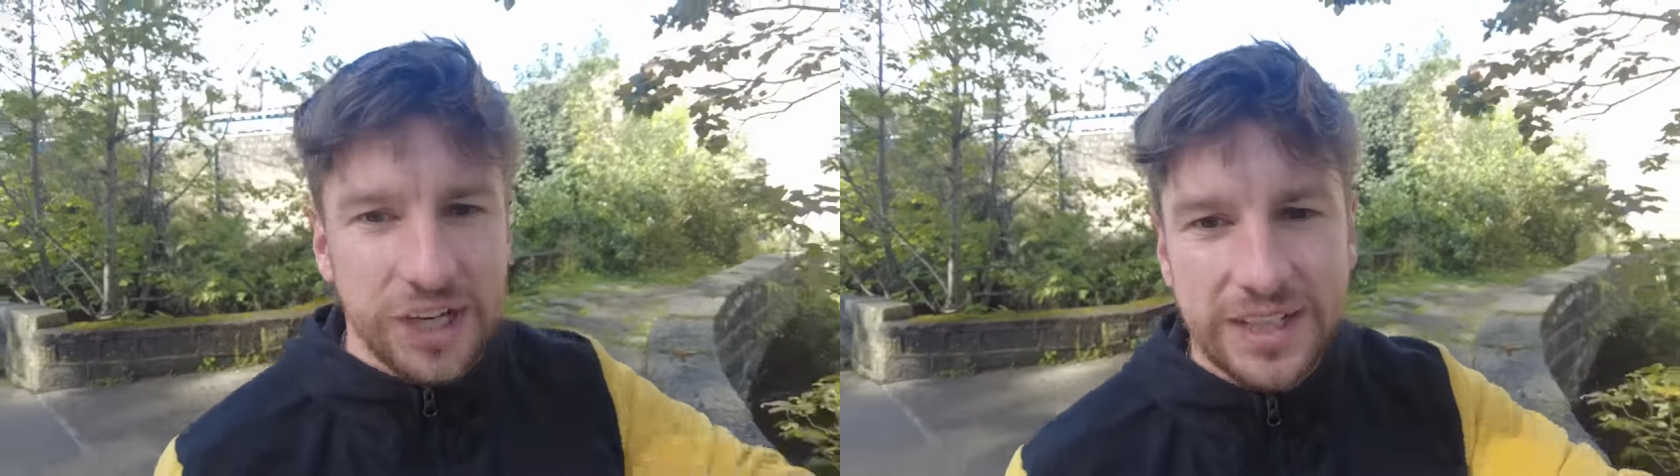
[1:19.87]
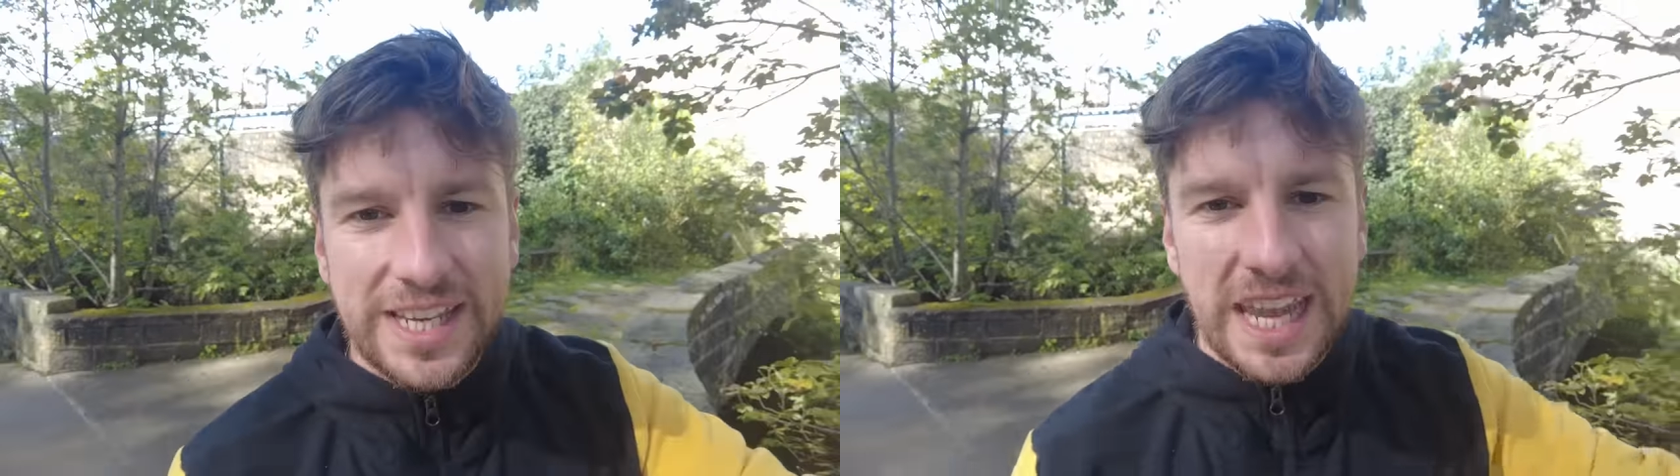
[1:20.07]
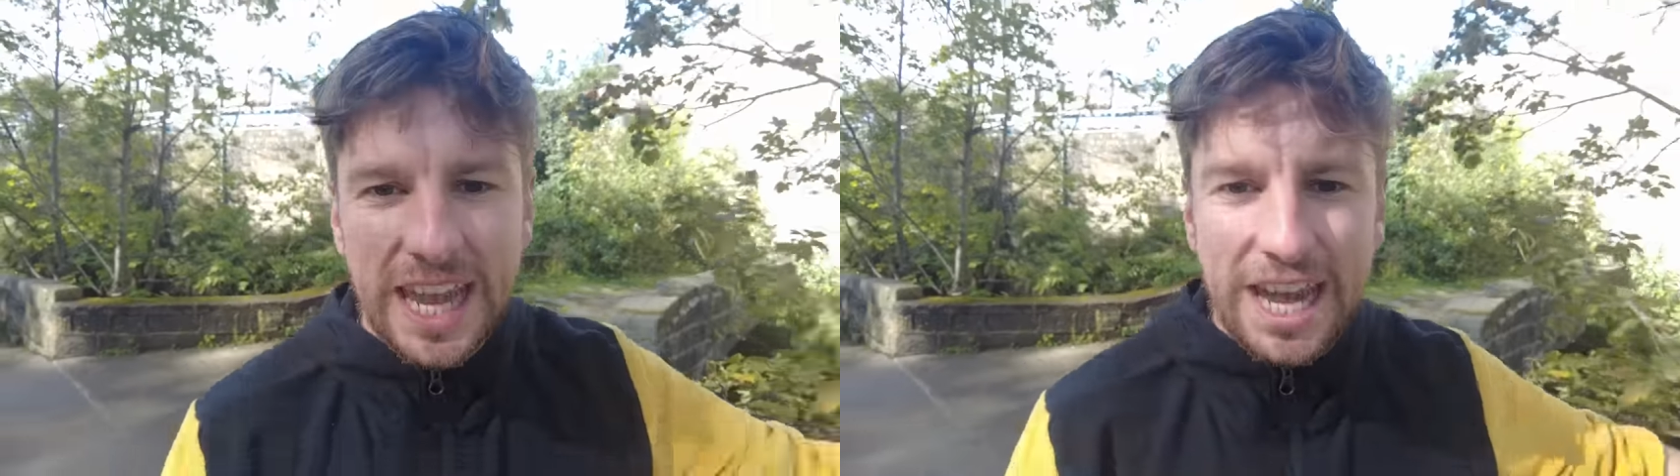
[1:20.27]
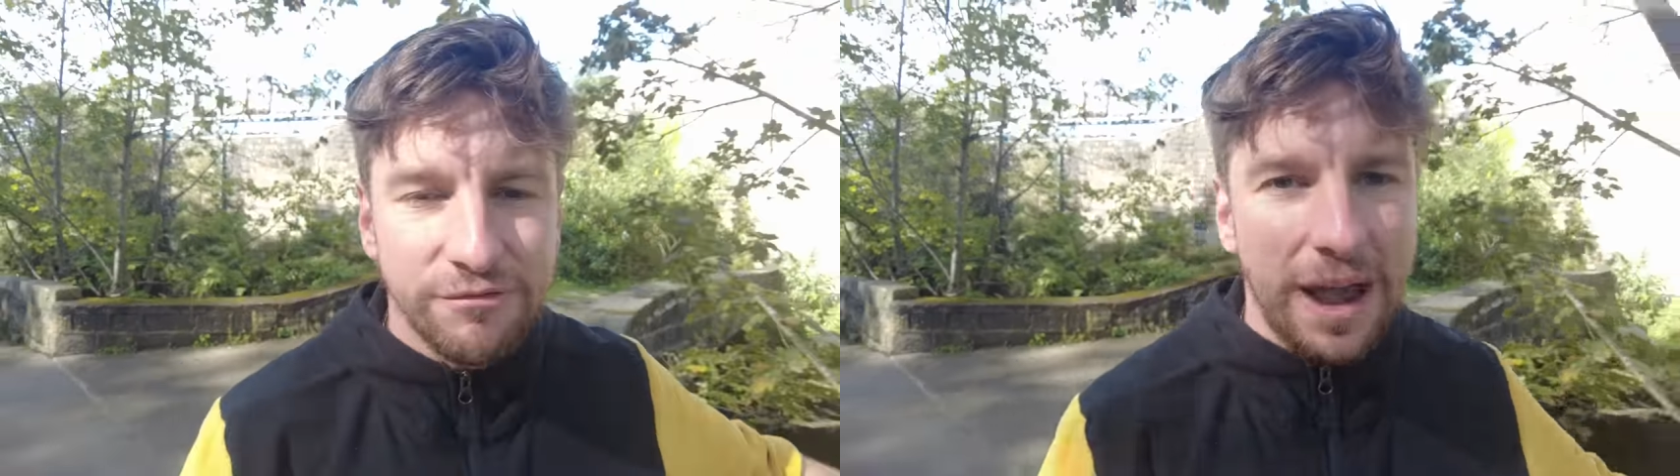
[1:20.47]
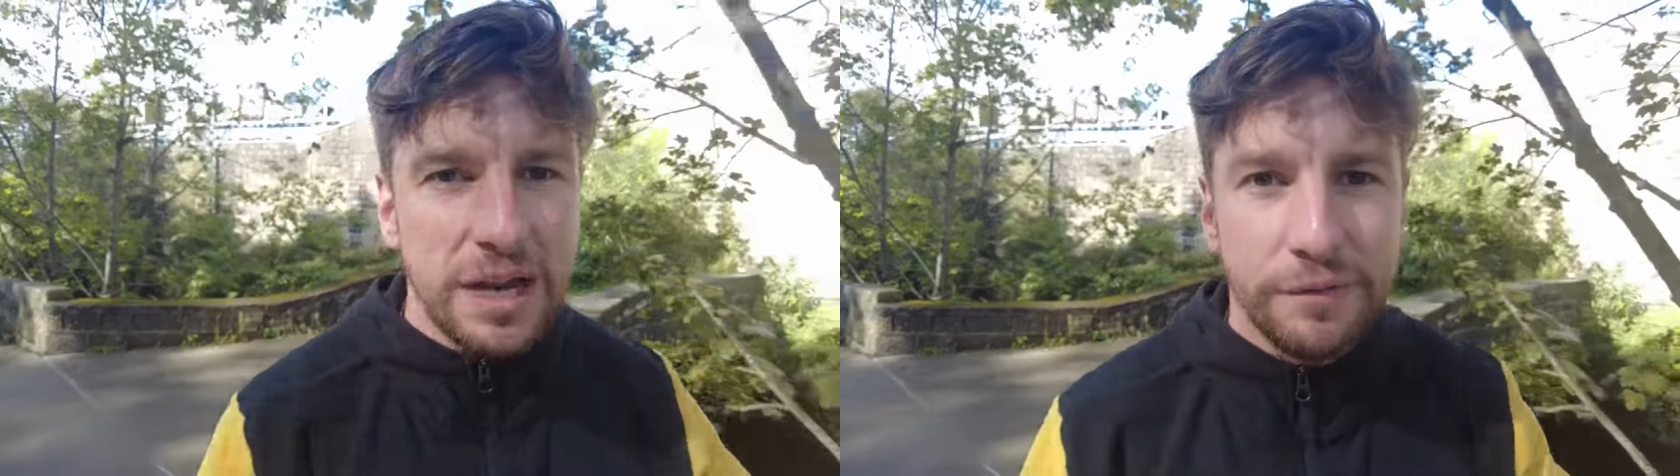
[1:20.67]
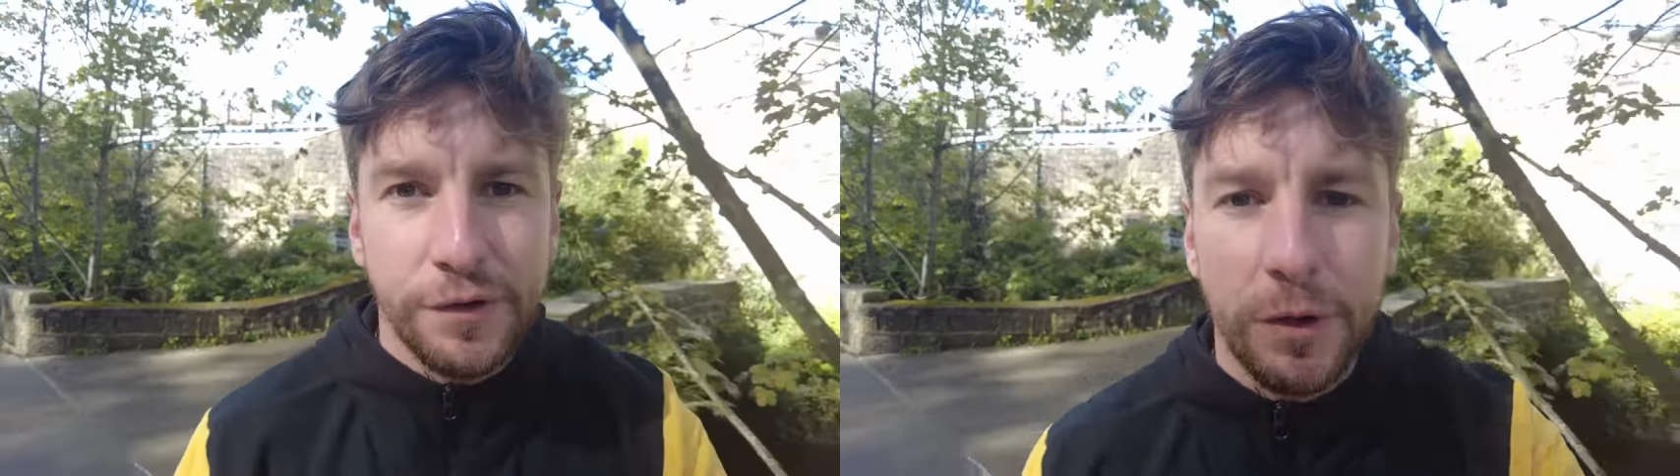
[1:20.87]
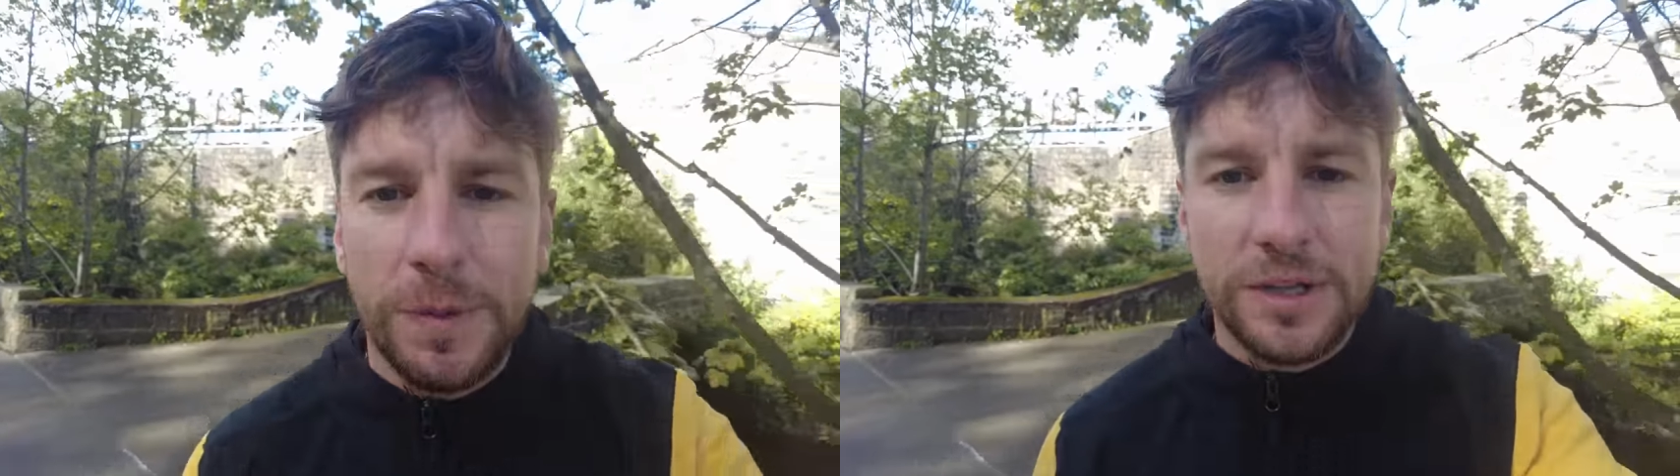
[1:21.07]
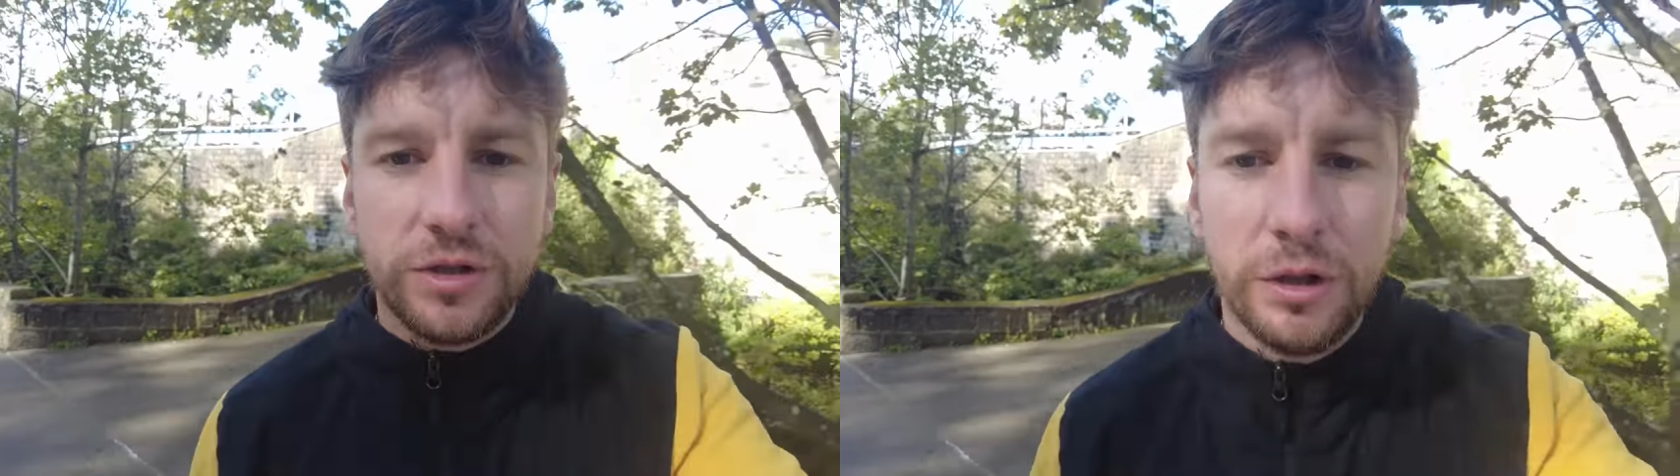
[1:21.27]
and it's here right in front of
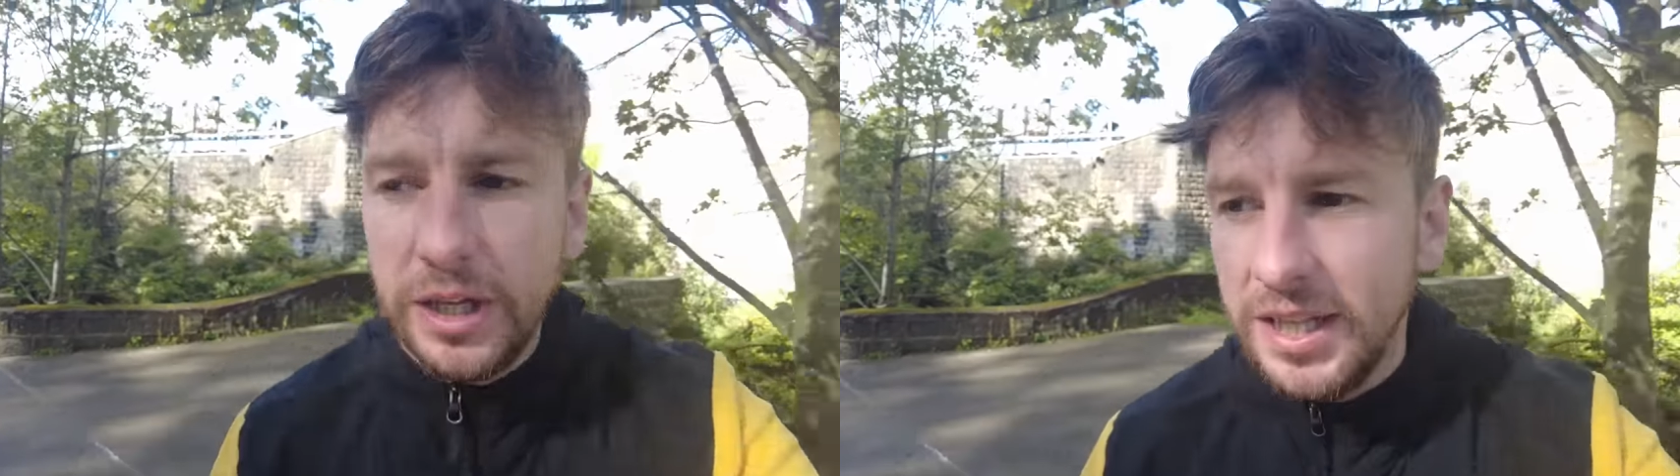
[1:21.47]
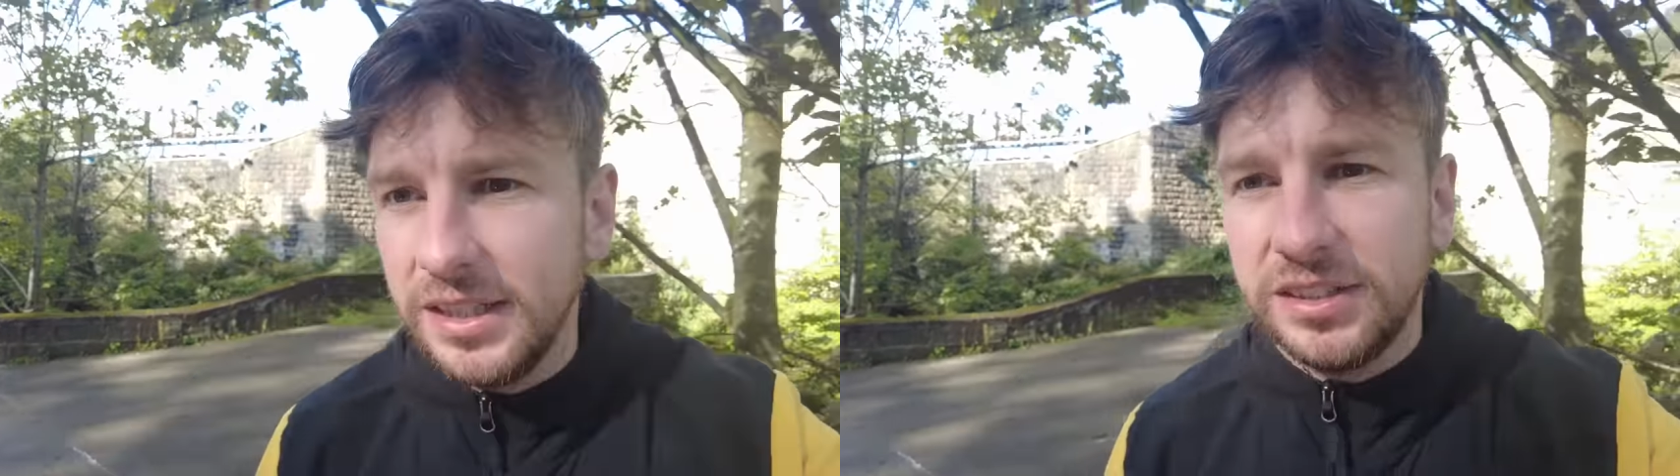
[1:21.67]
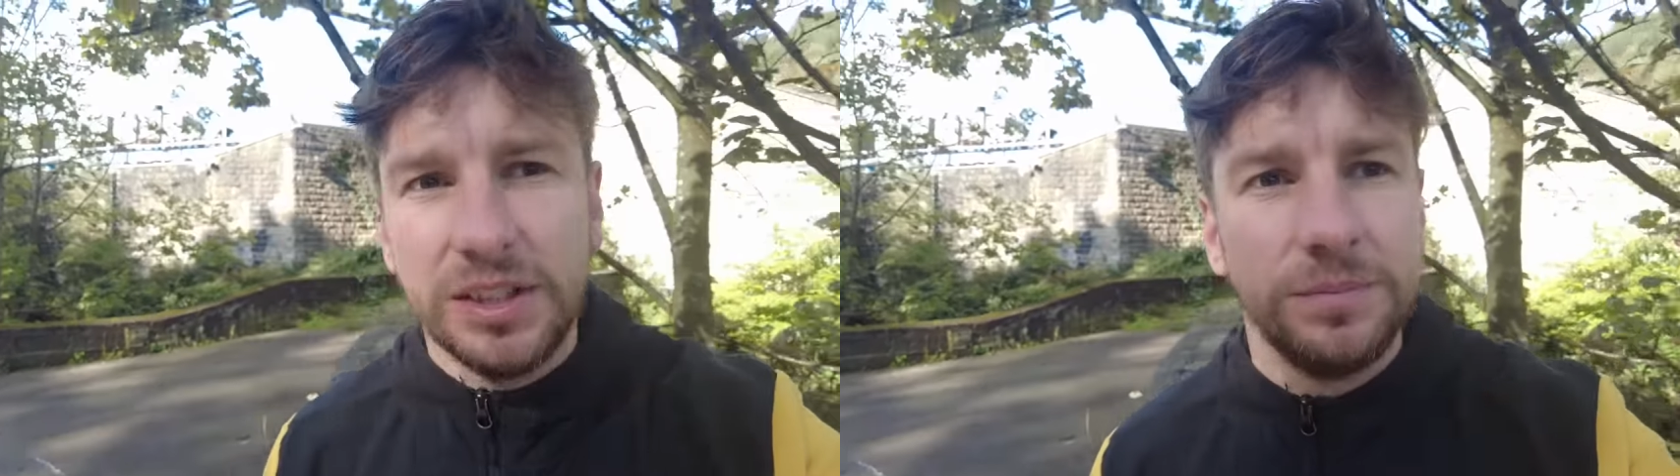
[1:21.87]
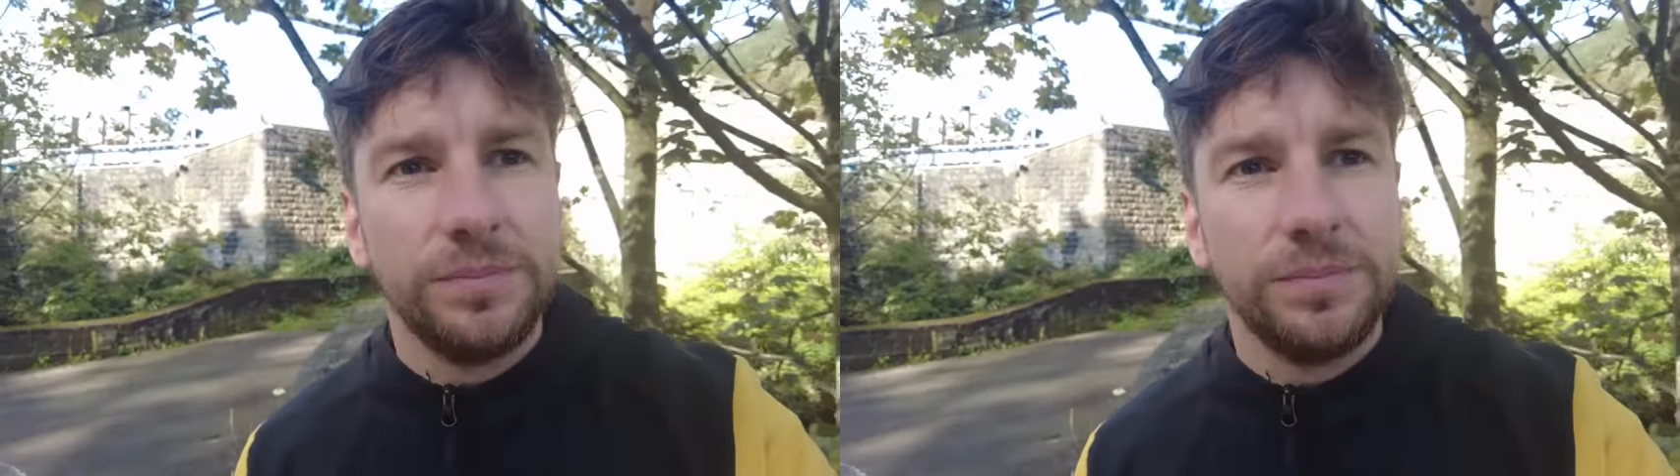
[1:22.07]
me, just look at this.